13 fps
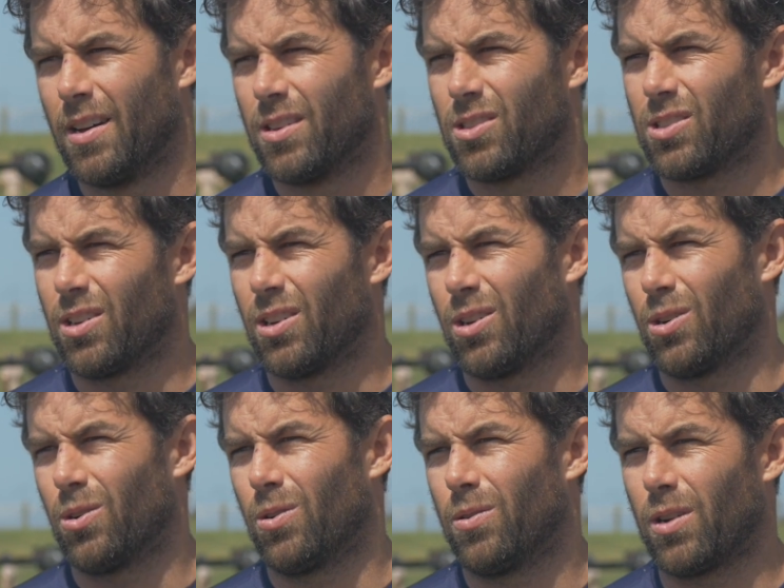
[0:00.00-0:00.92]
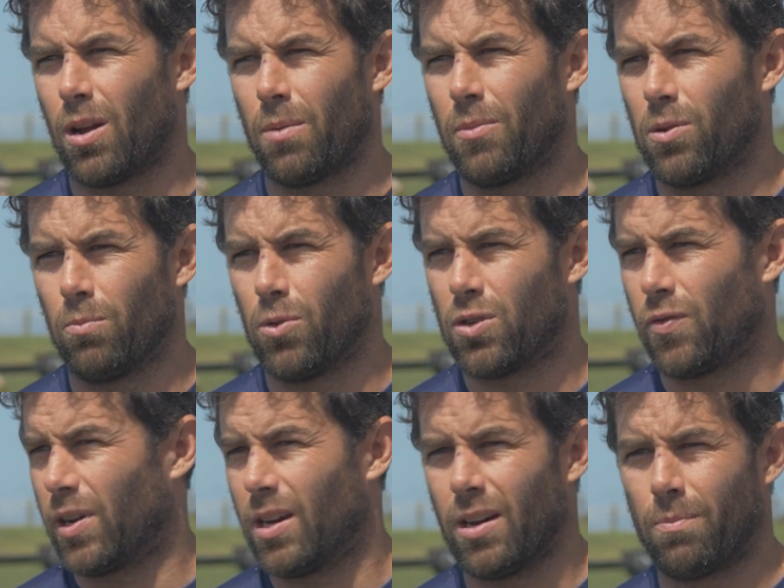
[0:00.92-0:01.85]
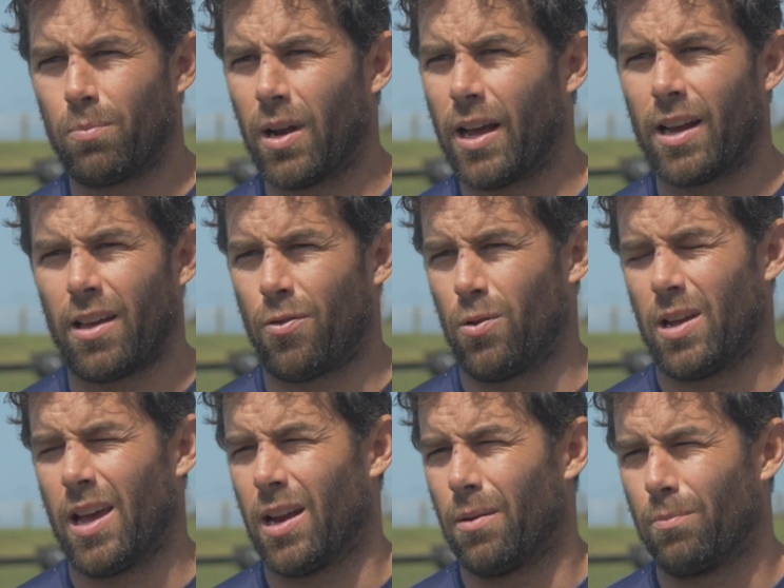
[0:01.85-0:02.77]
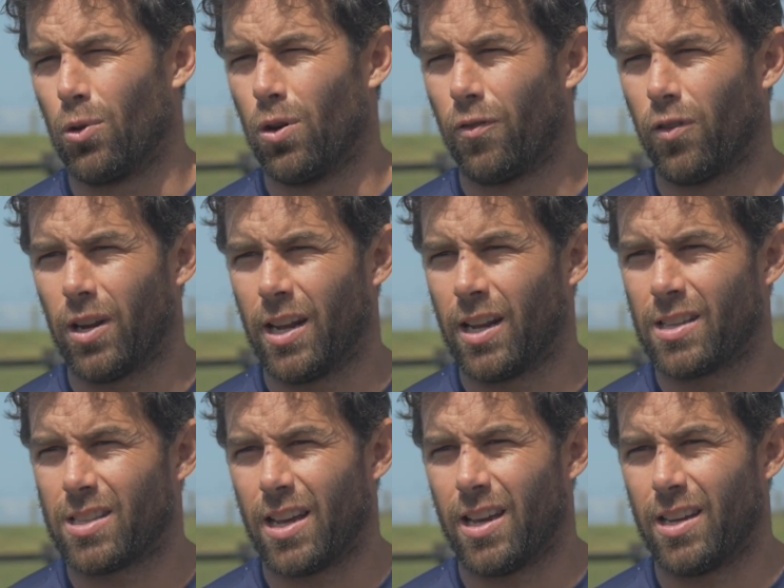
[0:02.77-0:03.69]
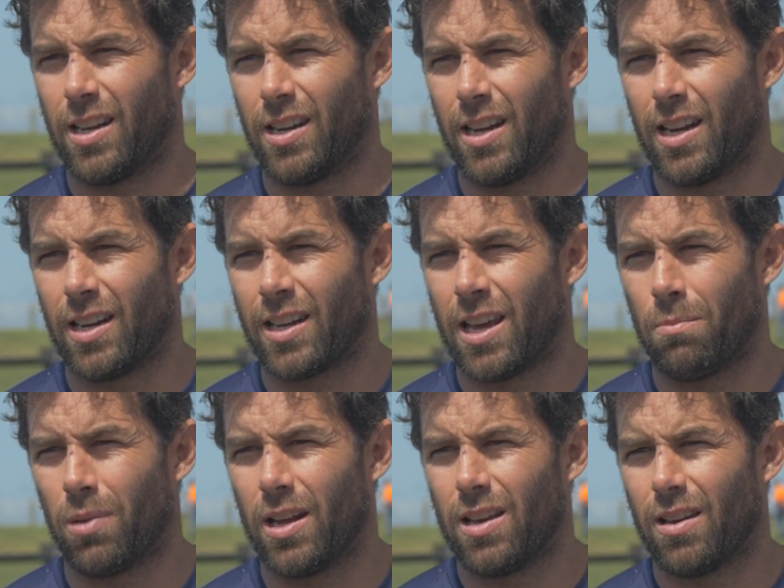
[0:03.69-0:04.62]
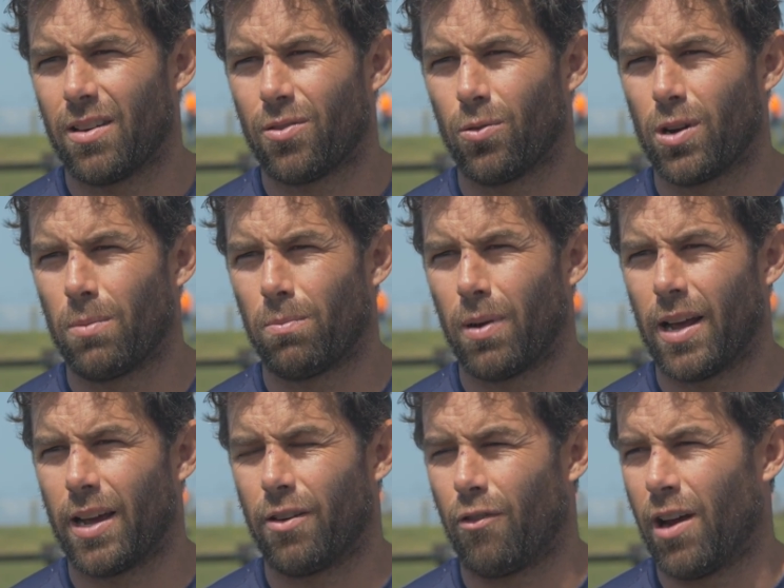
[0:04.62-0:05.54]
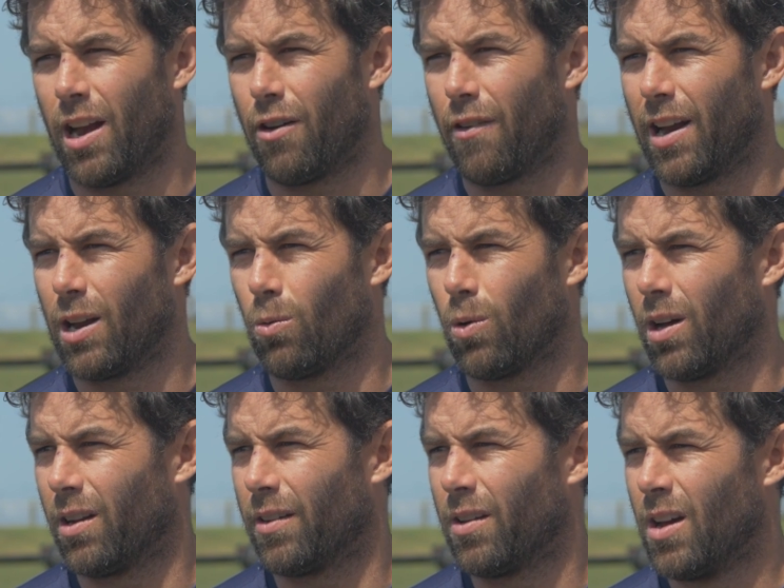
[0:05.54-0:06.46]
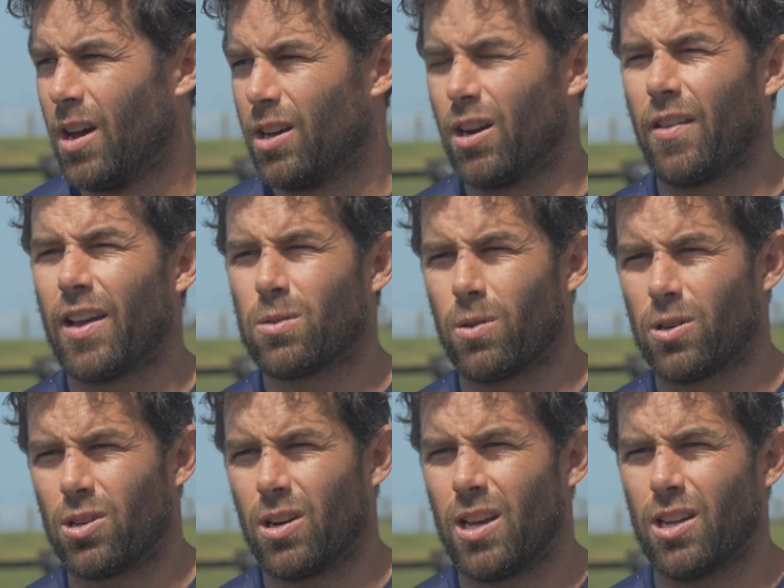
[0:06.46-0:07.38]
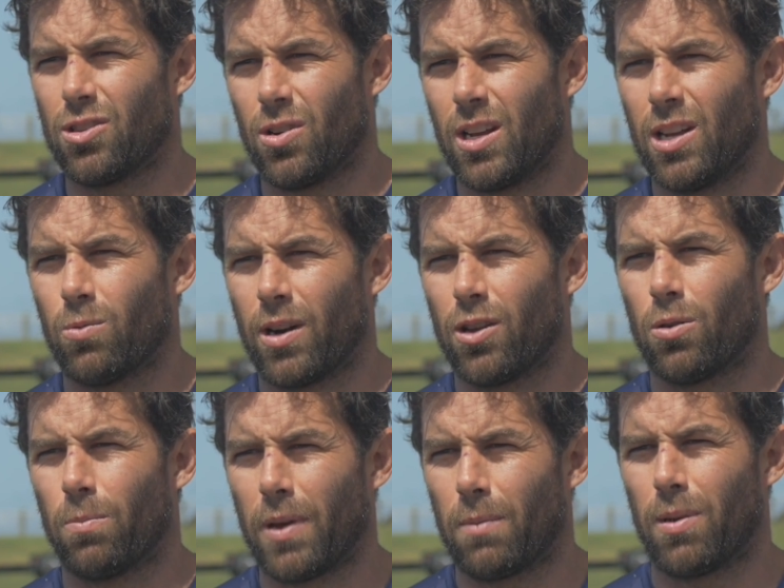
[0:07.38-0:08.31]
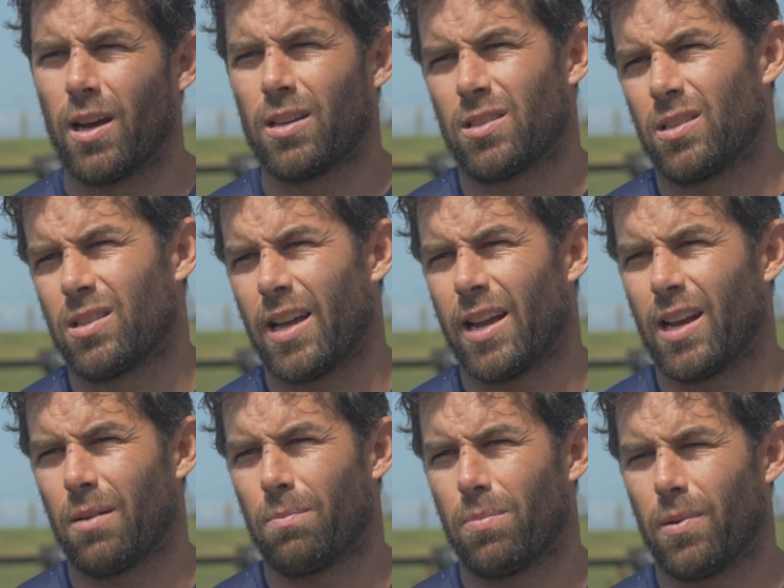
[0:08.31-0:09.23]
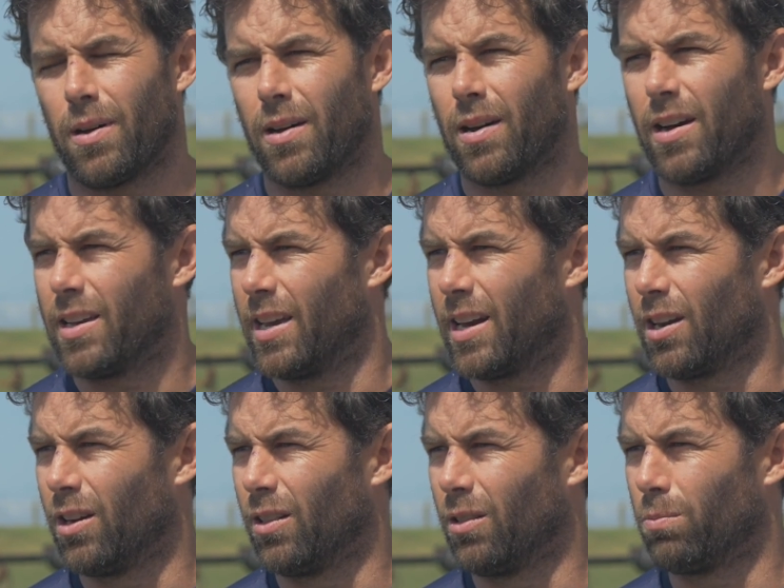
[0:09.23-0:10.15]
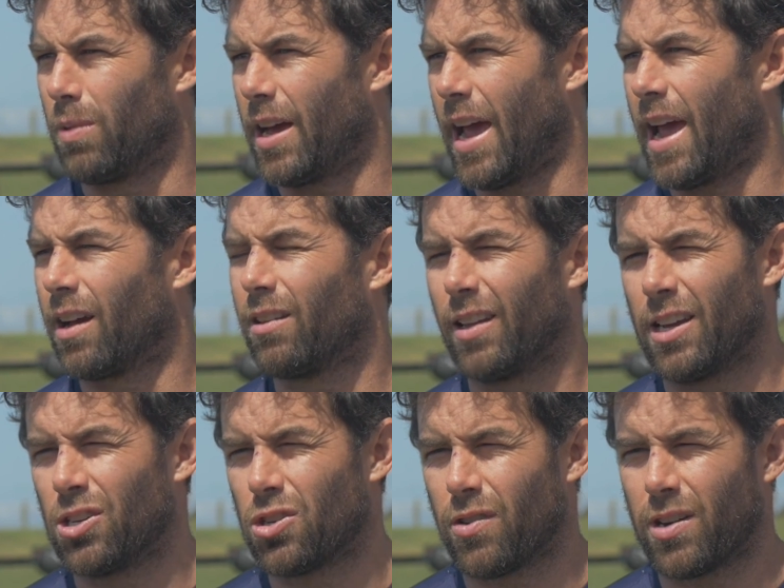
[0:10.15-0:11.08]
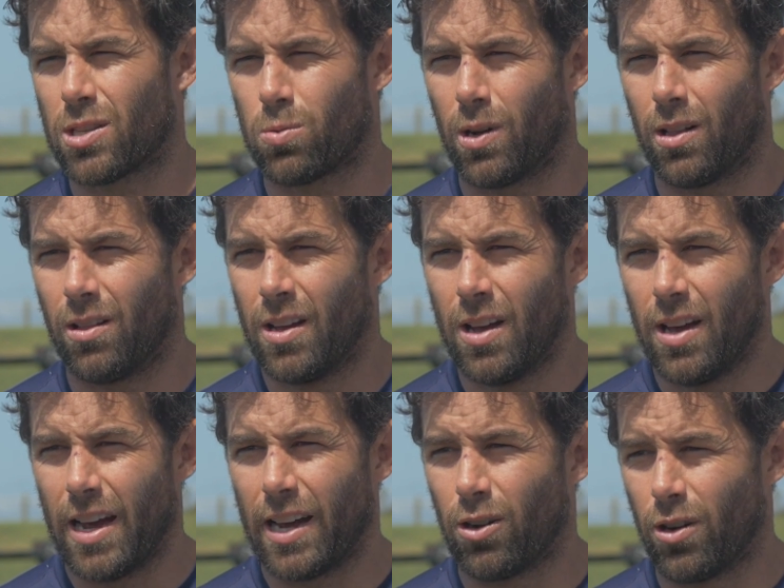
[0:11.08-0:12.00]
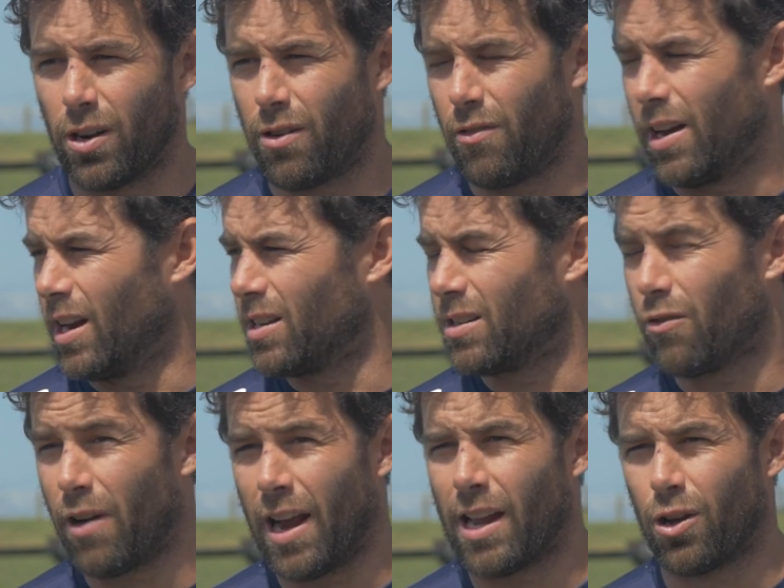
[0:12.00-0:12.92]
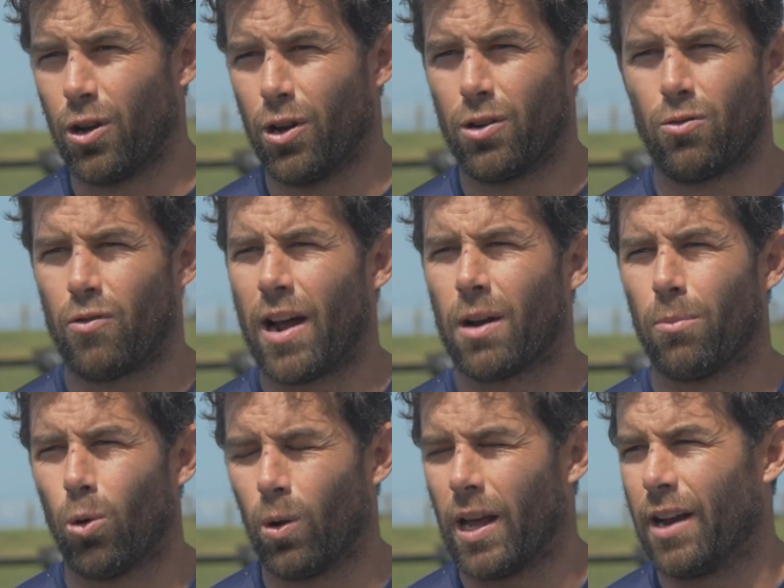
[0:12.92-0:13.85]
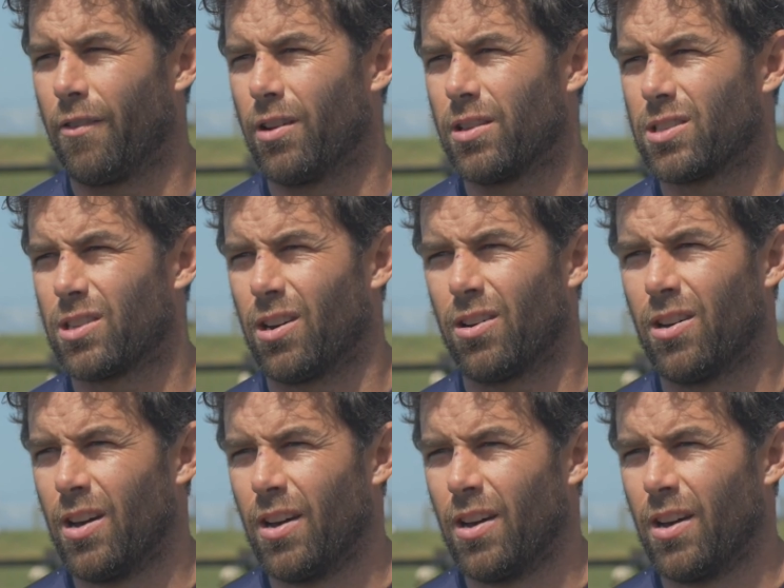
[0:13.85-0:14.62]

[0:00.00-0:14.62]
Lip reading: So, you know, Mushfika played, I thought he had a beautiful innings there in Kimberley. I thought he played really, really well. And, you know, that's what you need. You need one of your big players to stand up. He had a little ankle injury as well and got a really, really good runner ball 100. So